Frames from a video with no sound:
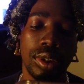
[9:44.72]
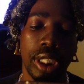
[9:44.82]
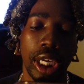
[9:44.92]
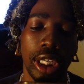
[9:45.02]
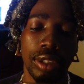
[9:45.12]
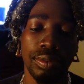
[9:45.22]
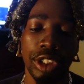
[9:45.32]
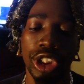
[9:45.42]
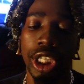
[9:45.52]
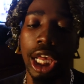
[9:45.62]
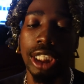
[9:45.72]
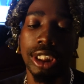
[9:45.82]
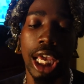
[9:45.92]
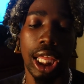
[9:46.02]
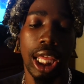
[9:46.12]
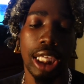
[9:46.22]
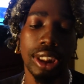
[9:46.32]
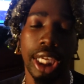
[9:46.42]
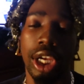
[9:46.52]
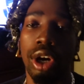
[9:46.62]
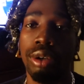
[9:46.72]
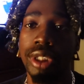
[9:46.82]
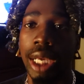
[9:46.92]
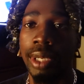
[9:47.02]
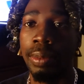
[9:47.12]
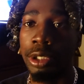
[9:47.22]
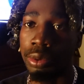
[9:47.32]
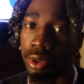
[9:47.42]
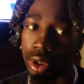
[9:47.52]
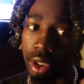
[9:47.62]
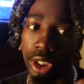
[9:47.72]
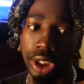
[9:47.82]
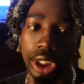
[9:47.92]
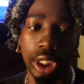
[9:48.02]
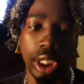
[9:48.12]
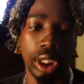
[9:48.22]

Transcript: say she got attacked last night. Whole time that bitch was starting shit.